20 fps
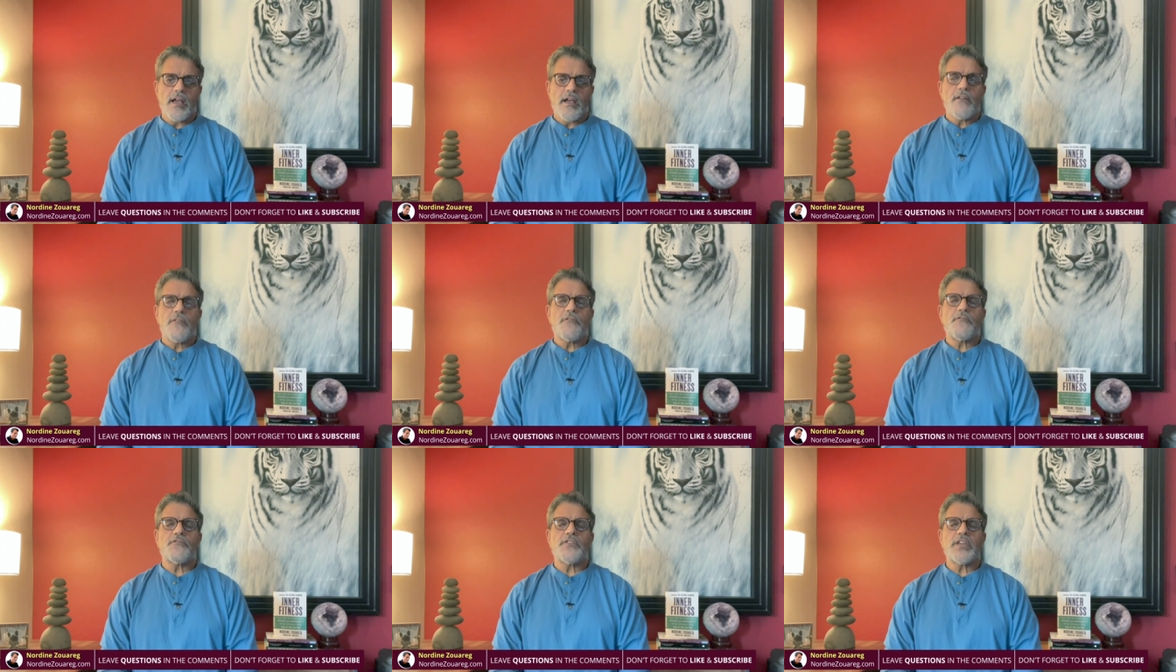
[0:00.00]

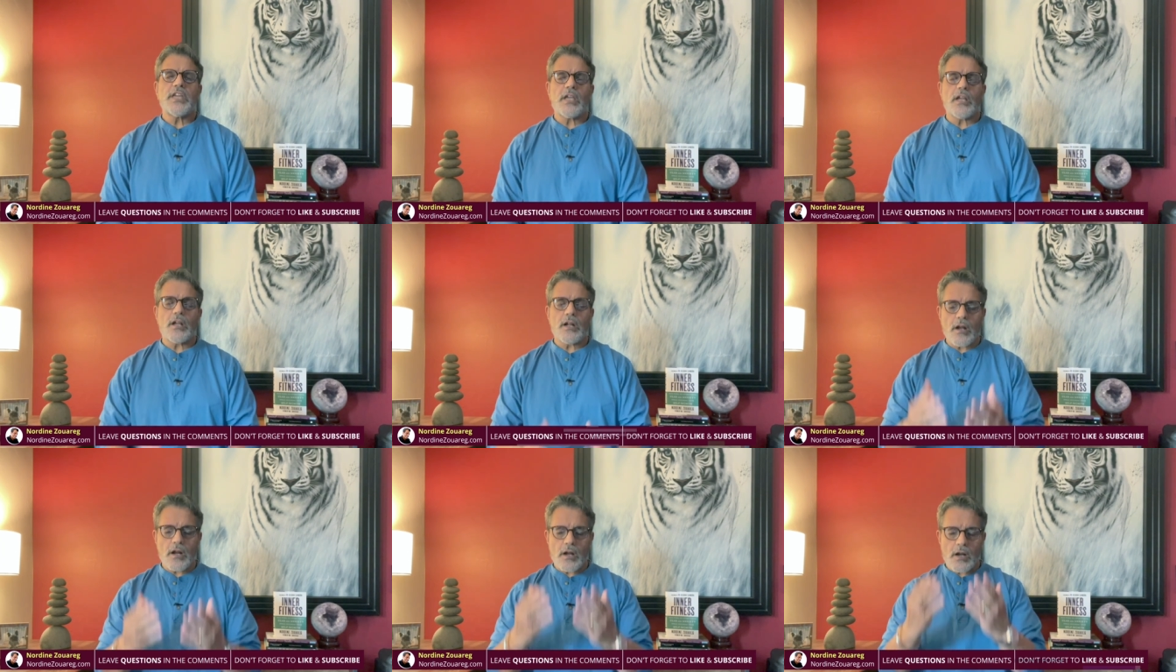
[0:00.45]

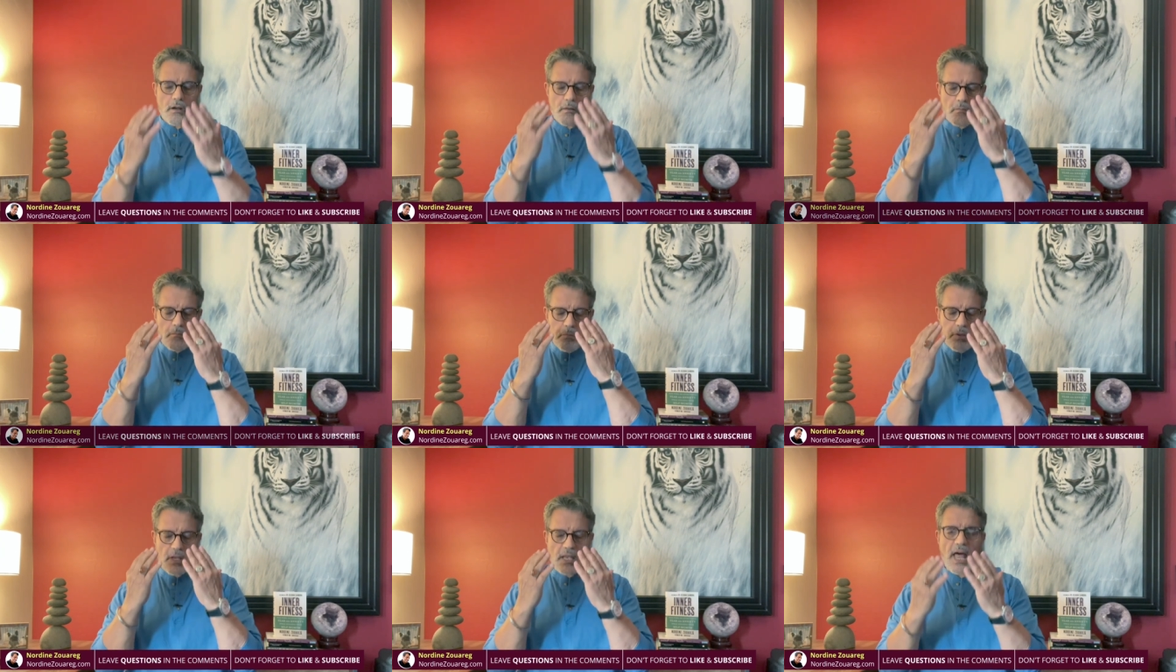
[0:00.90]
Fear
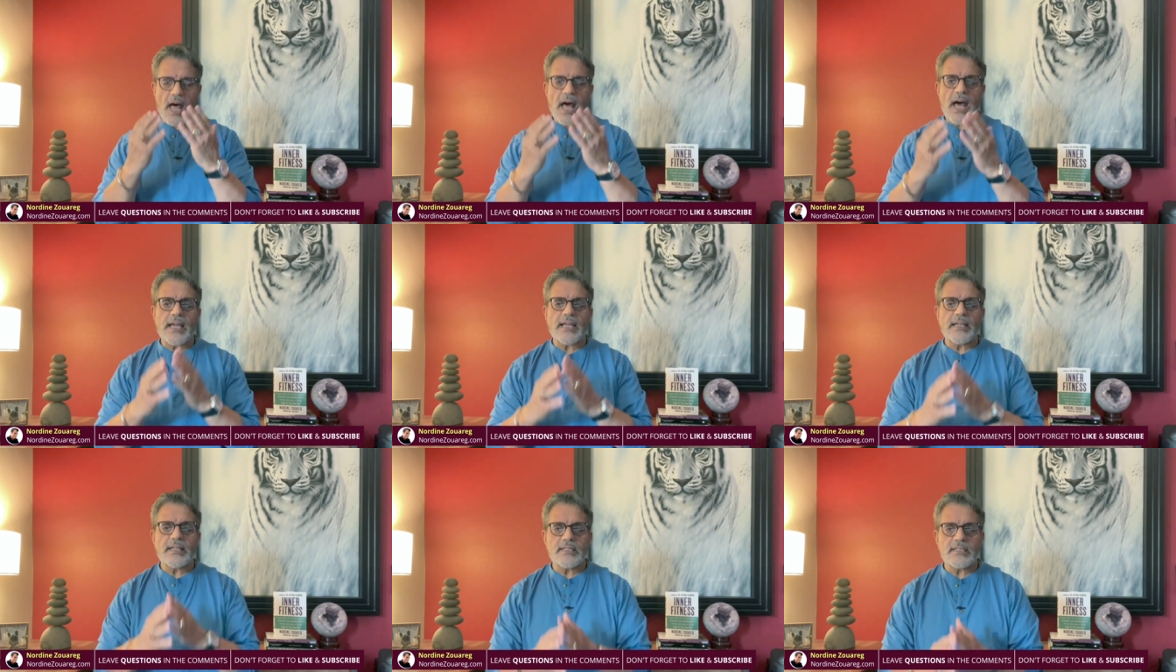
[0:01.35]

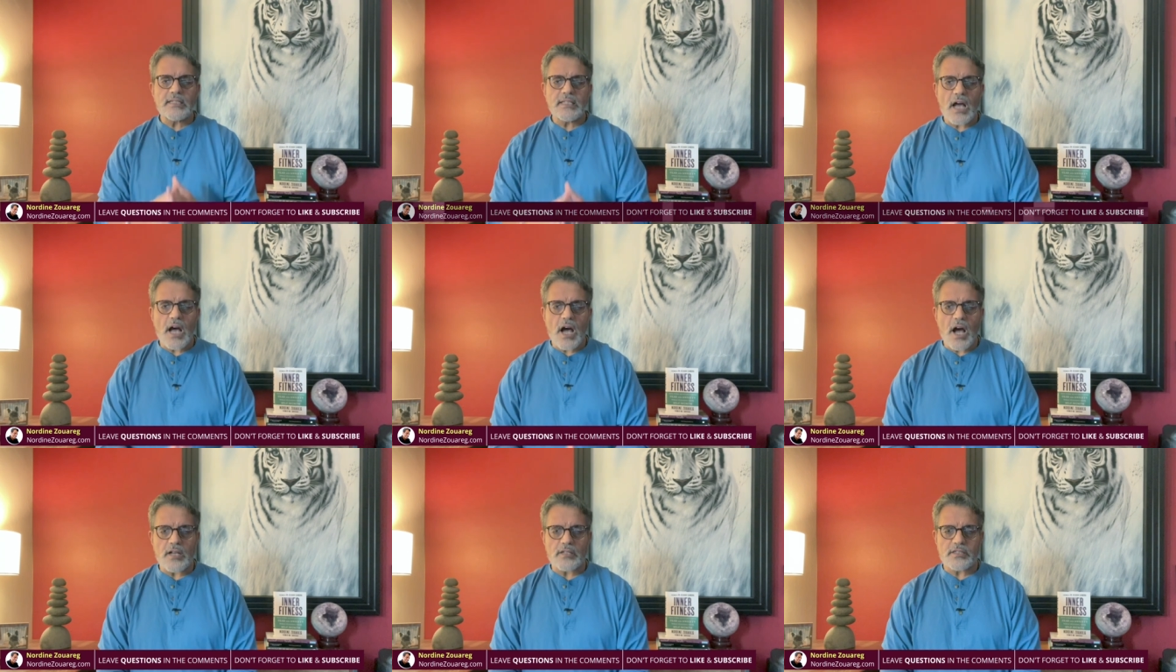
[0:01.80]
blinds
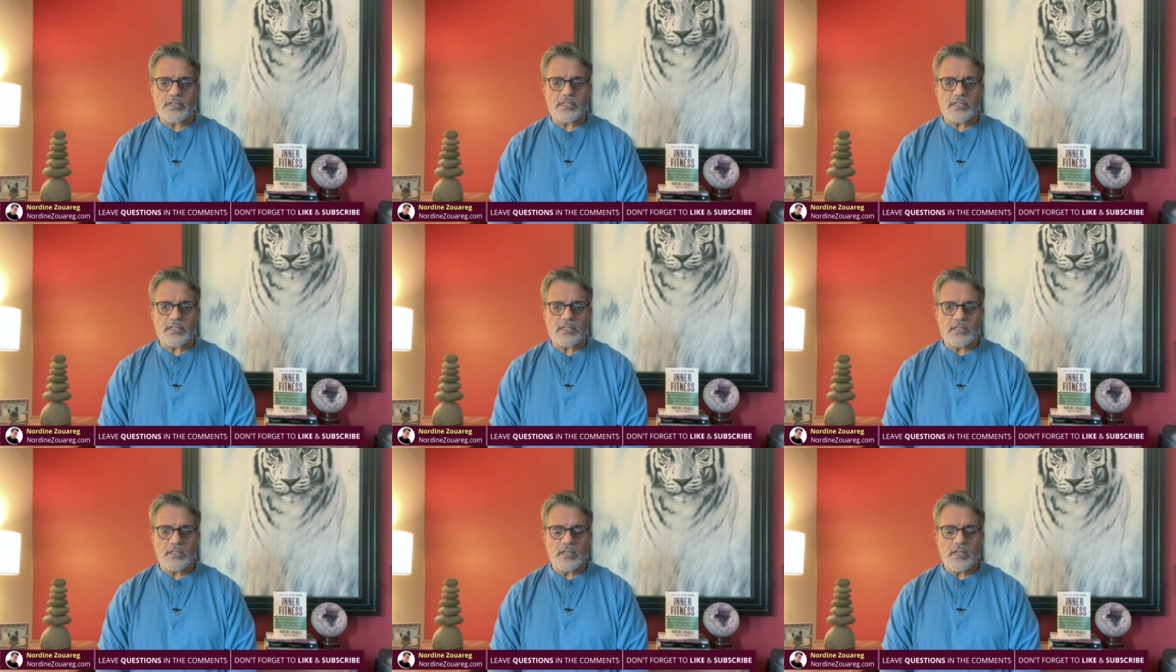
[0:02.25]

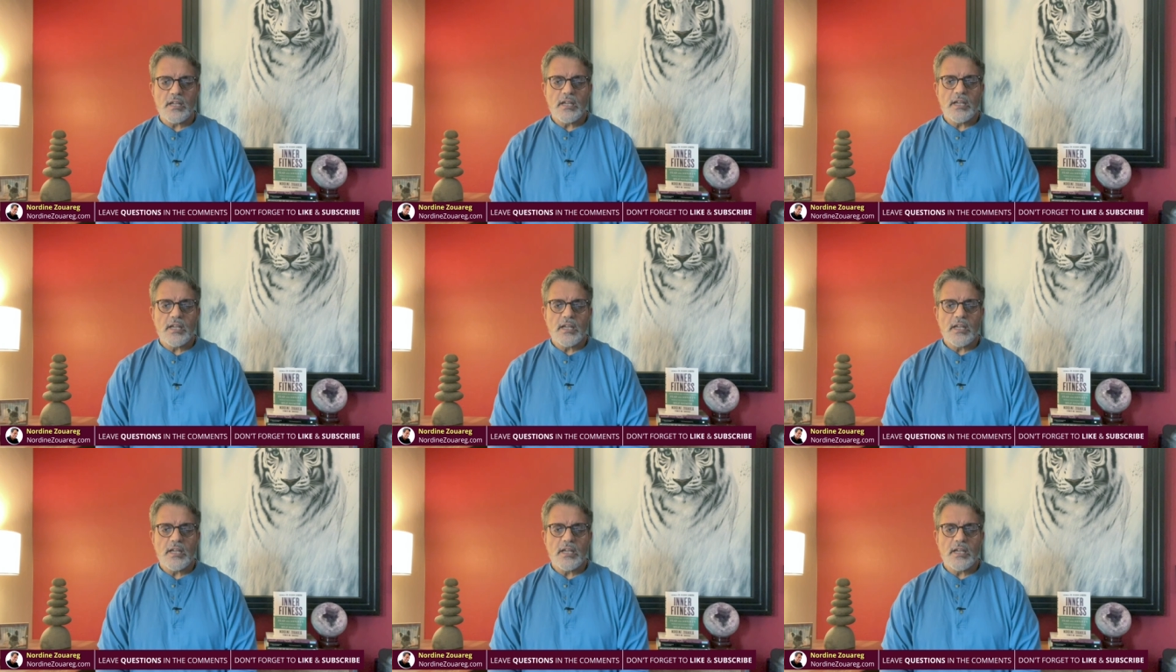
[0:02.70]
us.